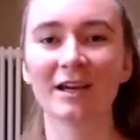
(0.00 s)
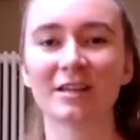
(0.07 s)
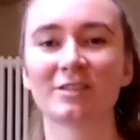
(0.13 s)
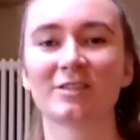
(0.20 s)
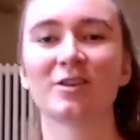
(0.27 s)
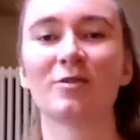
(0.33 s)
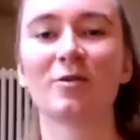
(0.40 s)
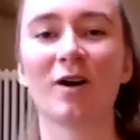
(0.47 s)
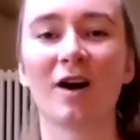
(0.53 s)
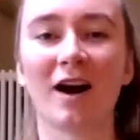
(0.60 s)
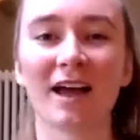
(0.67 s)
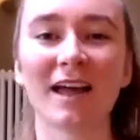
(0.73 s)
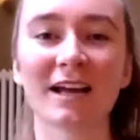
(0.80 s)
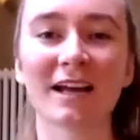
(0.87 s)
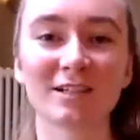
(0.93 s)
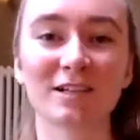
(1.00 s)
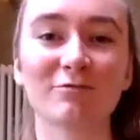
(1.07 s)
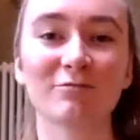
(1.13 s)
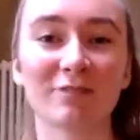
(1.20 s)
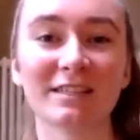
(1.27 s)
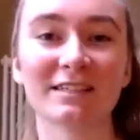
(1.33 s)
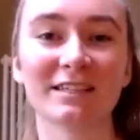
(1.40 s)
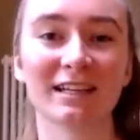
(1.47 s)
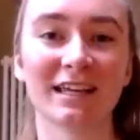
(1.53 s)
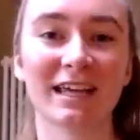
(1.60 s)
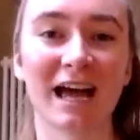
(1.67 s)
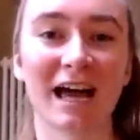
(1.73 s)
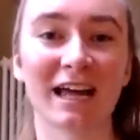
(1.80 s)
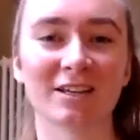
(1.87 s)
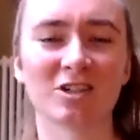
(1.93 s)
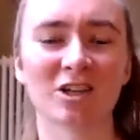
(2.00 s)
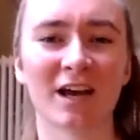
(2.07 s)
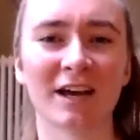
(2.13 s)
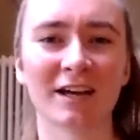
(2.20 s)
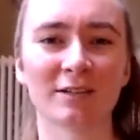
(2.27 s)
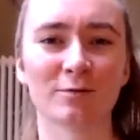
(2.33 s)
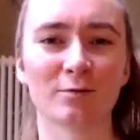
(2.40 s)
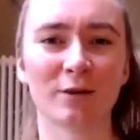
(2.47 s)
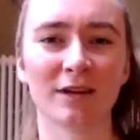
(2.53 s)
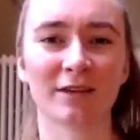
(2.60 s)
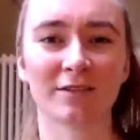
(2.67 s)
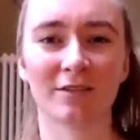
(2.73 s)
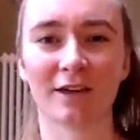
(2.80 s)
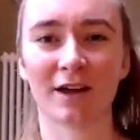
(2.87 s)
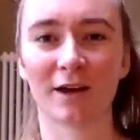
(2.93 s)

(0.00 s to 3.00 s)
So I actually recently had a chat with